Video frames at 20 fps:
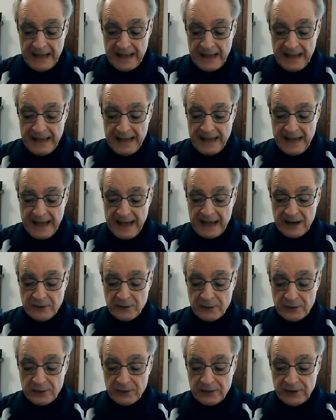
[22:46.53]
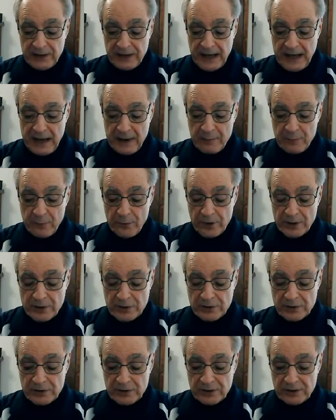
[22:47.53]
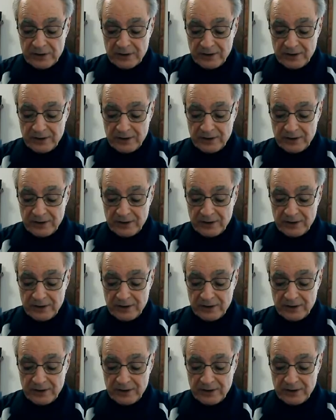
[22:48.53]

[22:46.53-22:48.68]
He entered Cambridge